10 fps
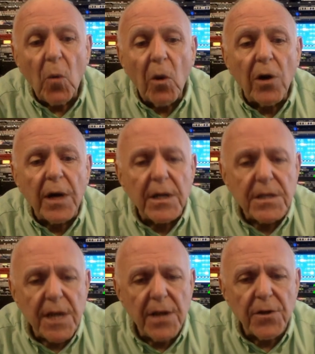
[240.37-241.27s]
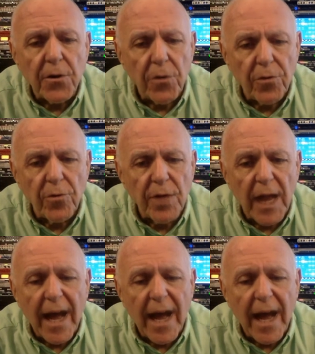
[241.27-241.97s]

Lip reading: will continue through the